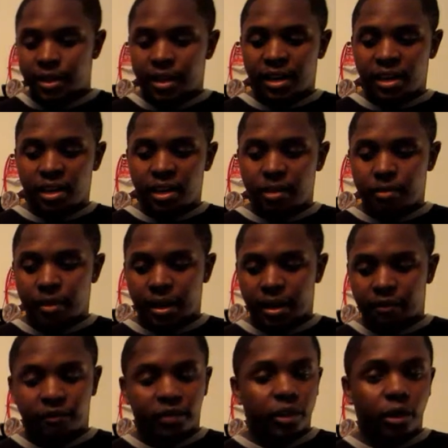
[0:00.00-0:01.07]

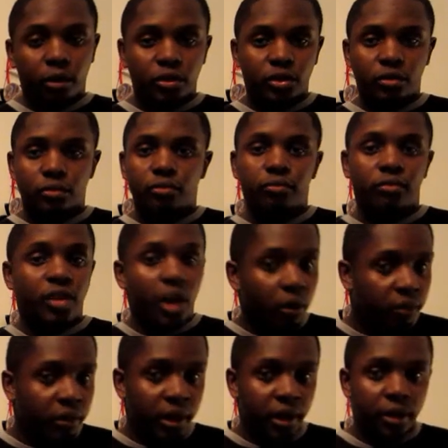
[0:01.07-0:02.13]
And for those who
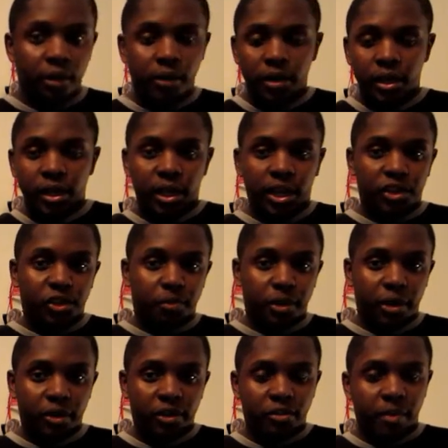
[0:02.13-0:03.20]
don't know,
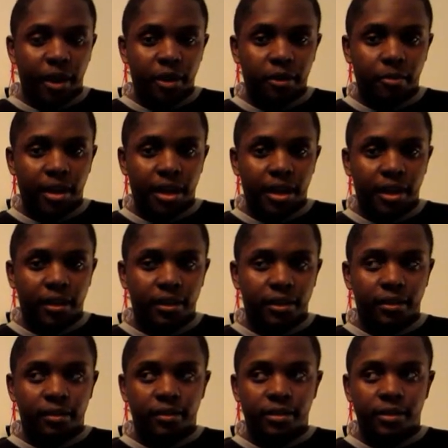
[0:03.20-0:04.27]
Superior Spider-Man
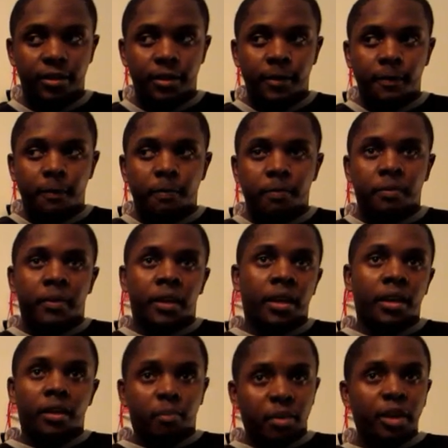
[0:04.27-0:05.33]
is
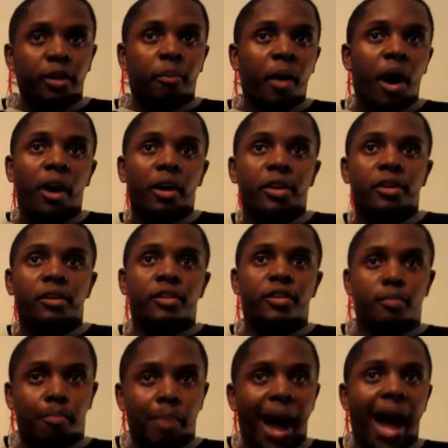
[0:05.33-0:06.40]
Peter Parker's
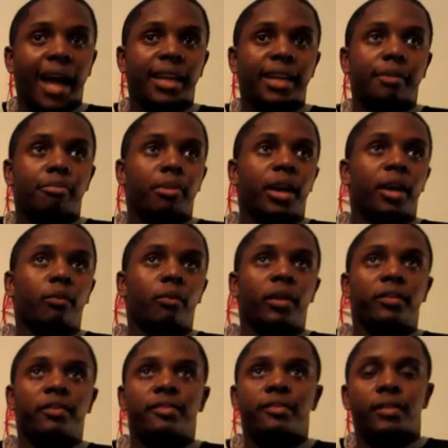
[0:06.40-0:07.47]
body, but
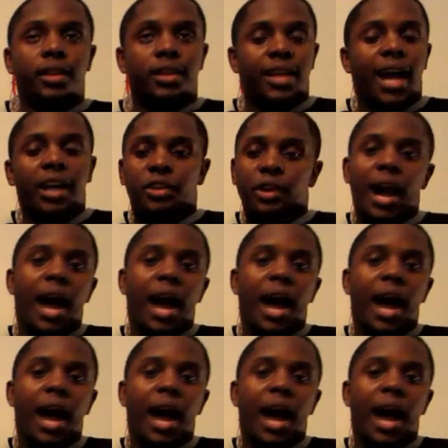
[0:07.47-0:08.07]
with Dr.